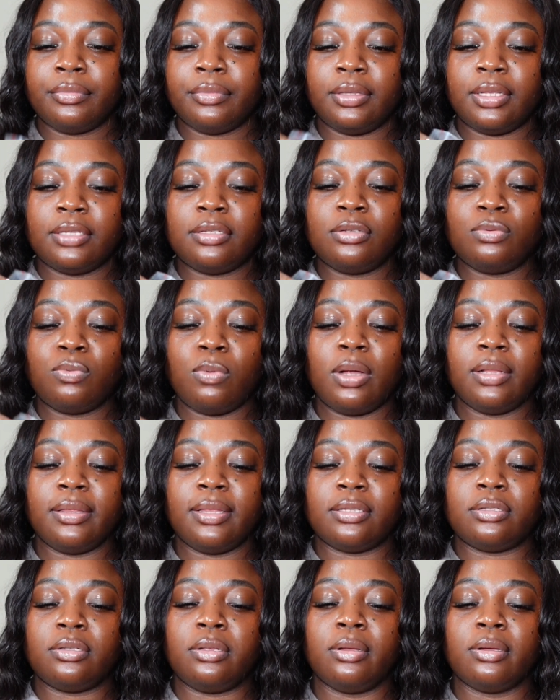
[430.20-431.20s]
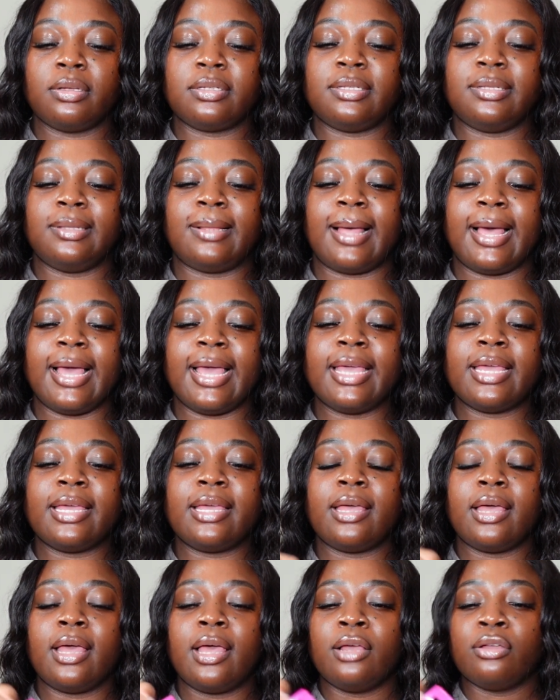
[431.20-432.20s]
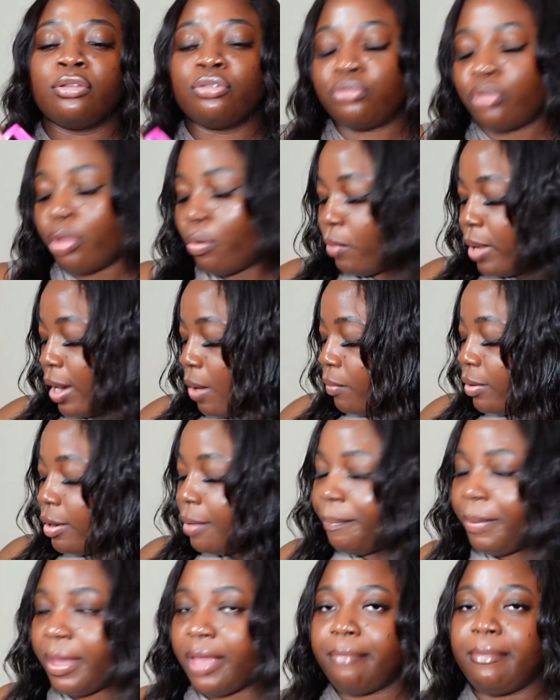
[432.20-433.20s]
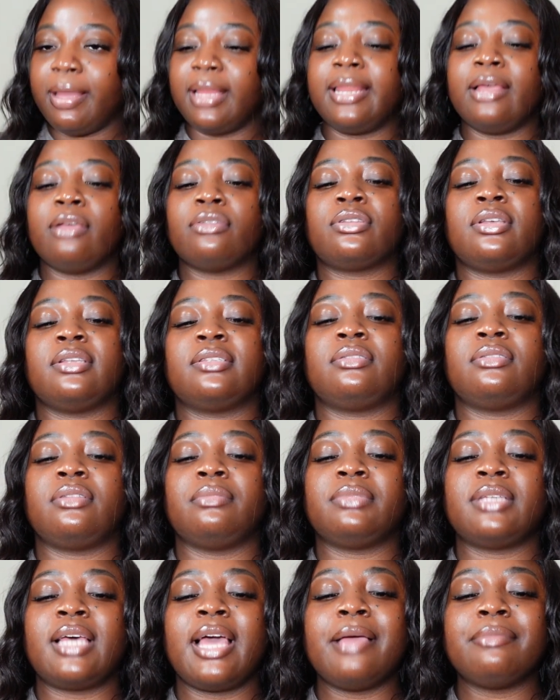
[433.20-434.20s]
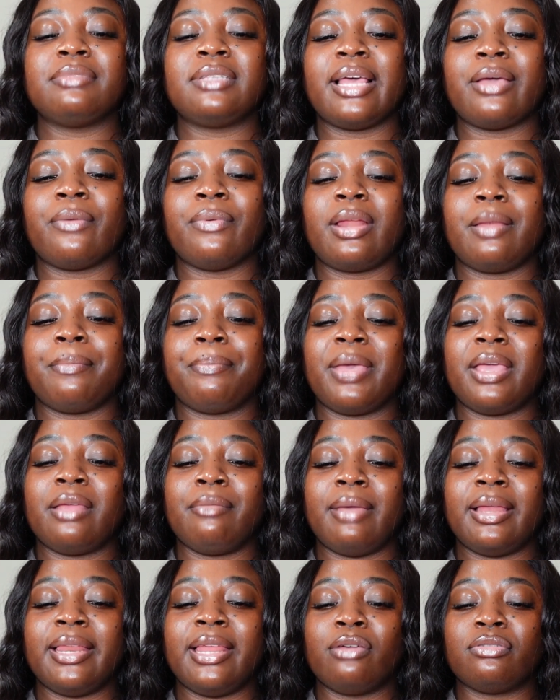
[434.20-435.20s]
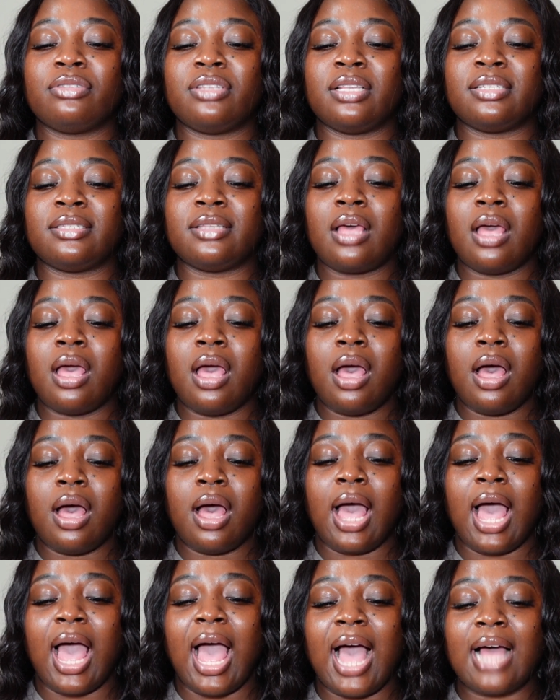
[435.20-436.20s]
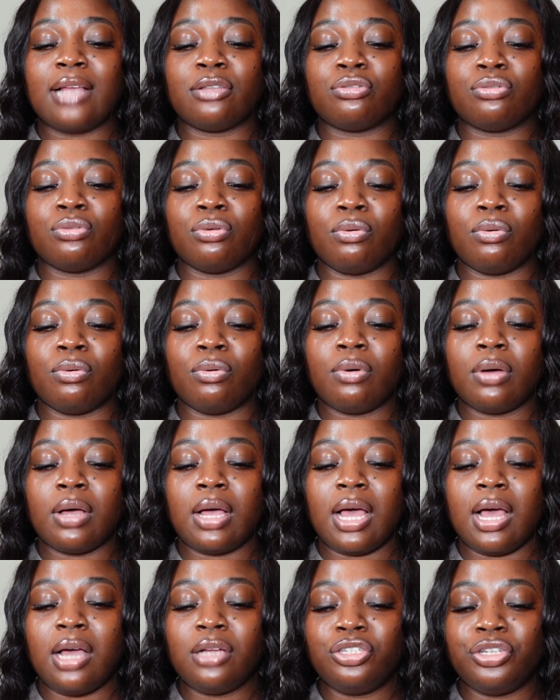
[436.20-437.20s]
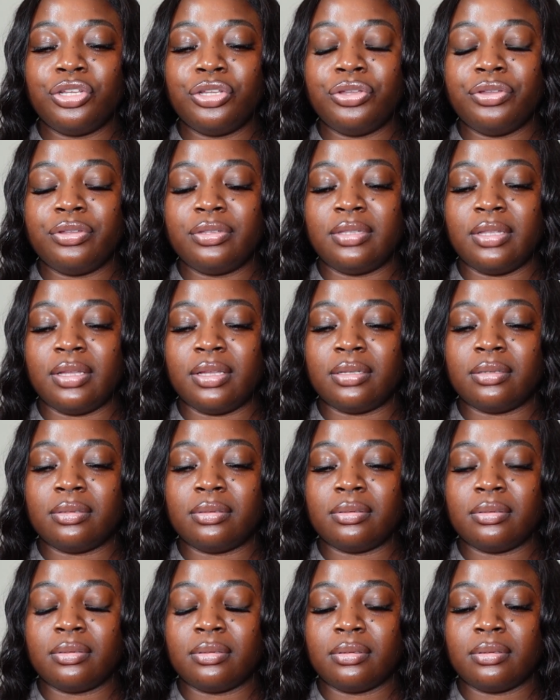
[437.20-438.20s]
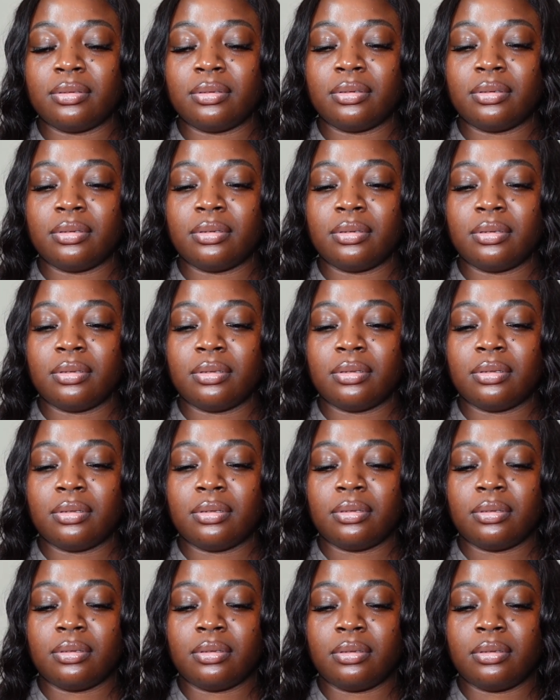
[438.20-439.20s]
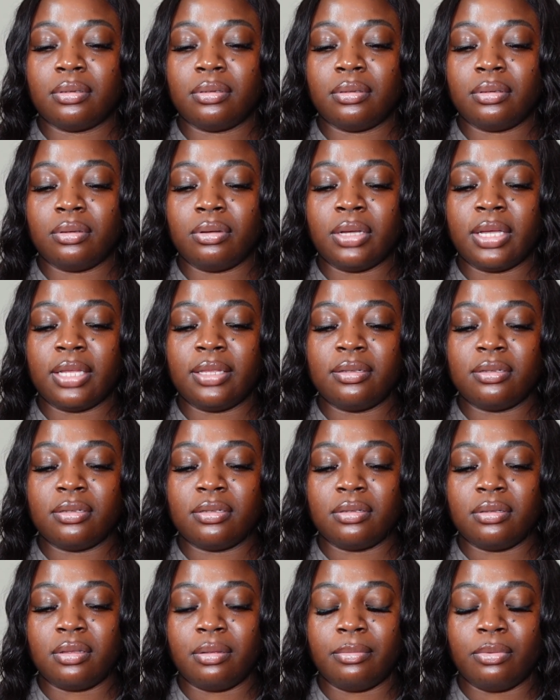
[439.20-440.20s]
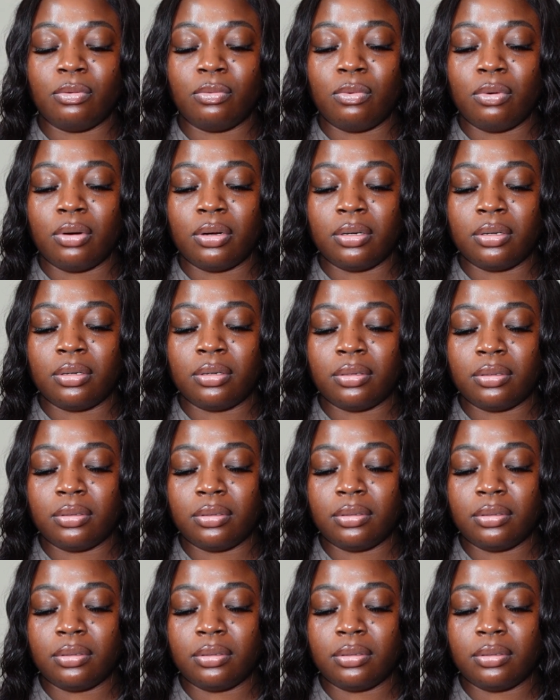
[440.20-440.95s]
This is what this looks like. So when I want to paint my nails, because sometimes, like, when I'm painting my nails, it's a hassle. How do you use this? Okay, this is number one.